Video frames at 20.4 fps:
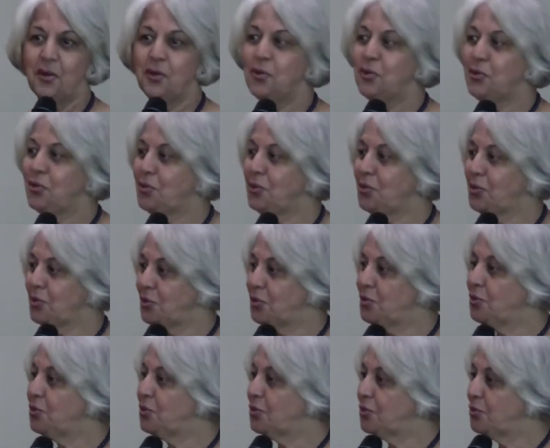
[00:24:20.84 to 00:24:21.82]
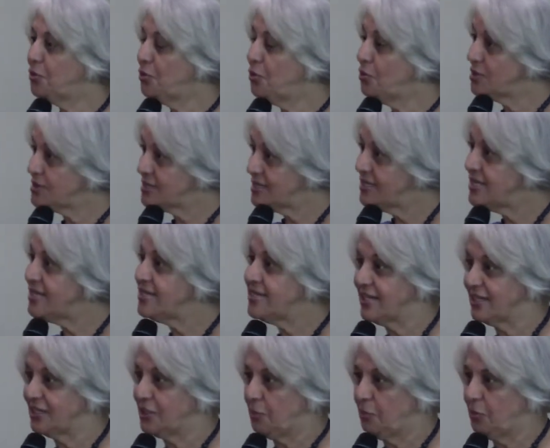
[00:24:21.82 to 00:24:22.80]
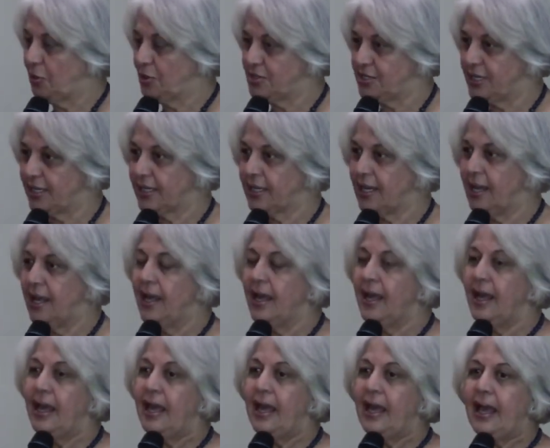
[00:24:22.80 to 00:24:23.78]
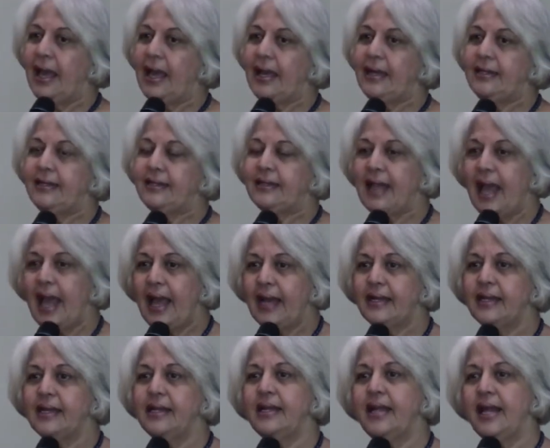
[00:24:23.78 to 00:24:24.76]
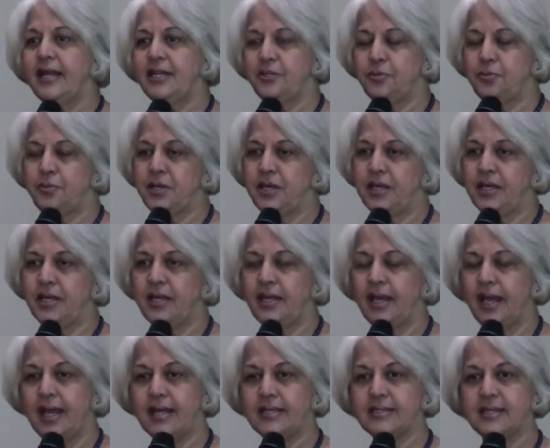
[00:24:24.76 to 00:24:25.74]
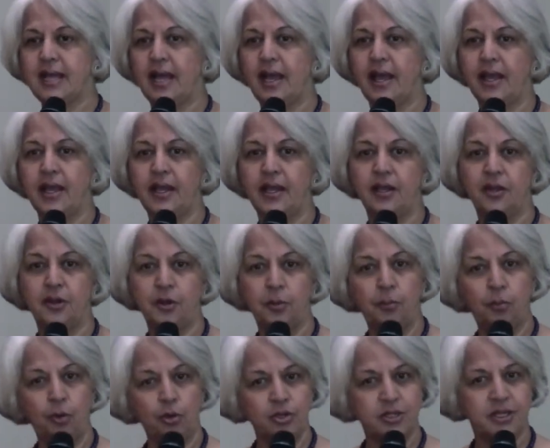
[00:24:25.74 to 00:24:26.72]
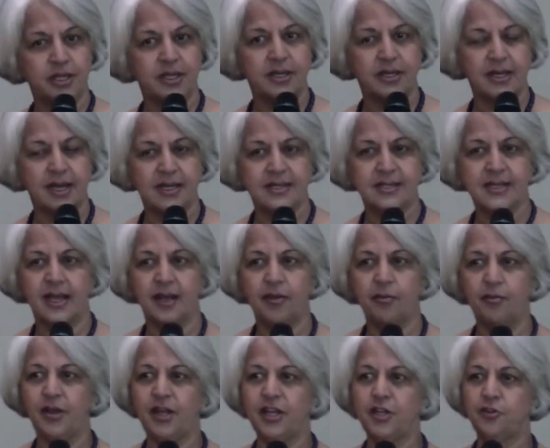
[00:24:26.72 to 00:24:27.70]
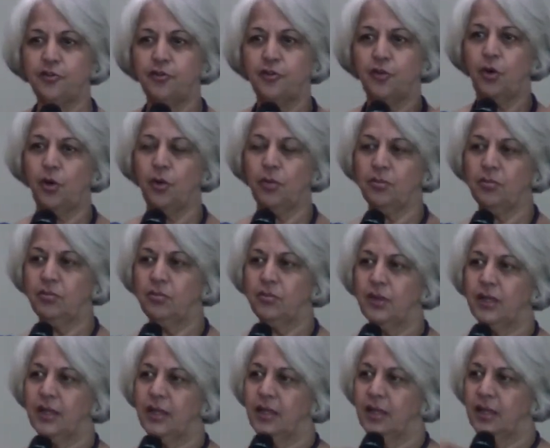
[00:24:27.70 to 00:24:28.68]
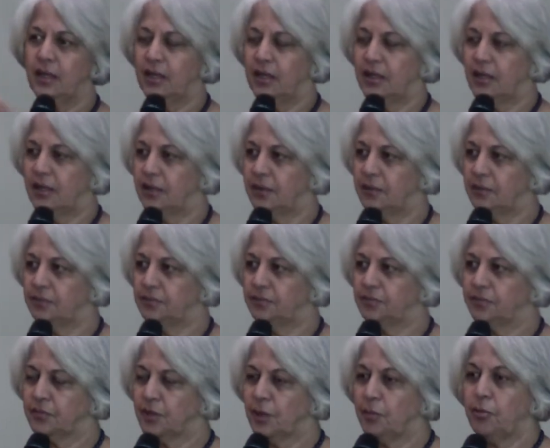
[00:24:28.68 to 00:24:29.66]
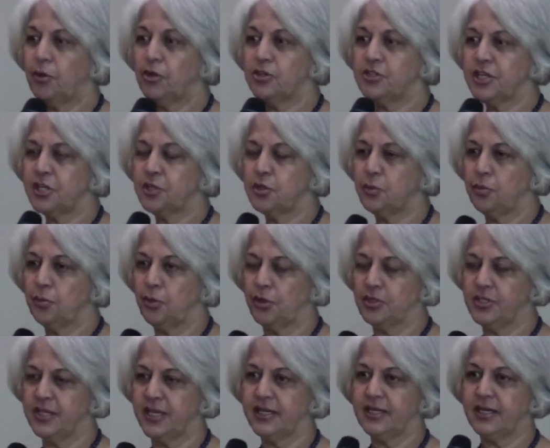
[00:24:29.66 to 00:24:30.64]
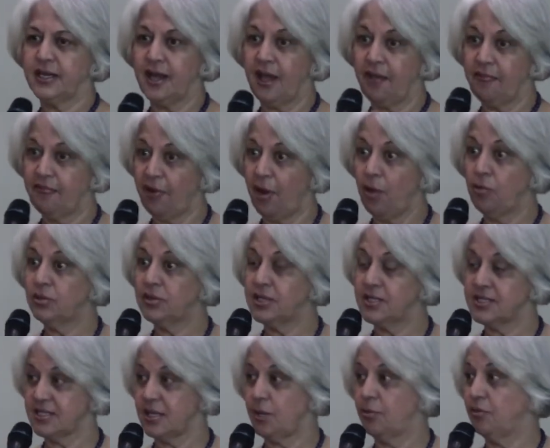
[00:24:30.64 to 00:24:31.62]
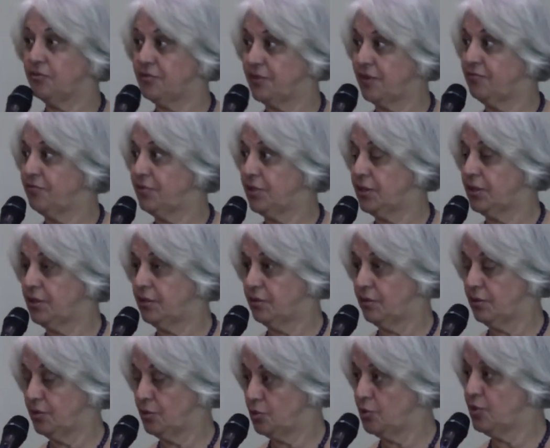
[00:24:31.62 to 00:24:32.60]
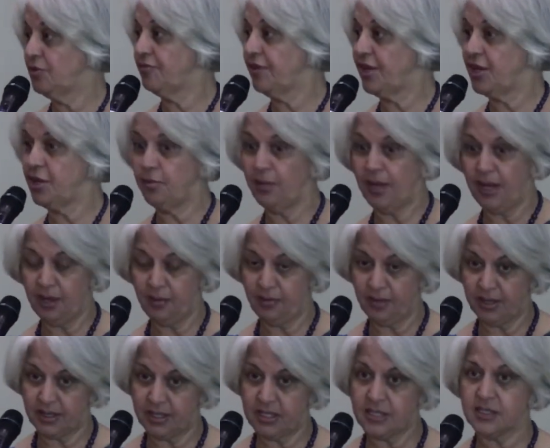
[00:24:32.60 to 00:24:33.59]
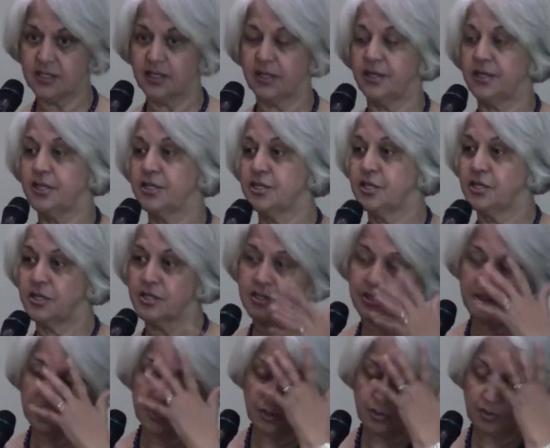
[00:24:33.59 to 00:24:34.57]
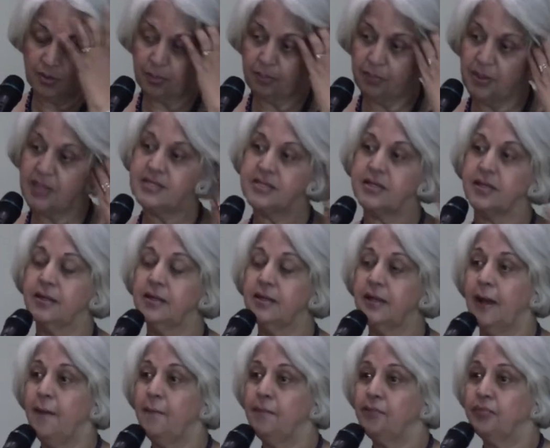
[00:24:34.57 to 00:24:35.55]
who was leading the project. And that led me, as I reported, as I went from project to project, and I found that some of them were doing very well where these conditions were present.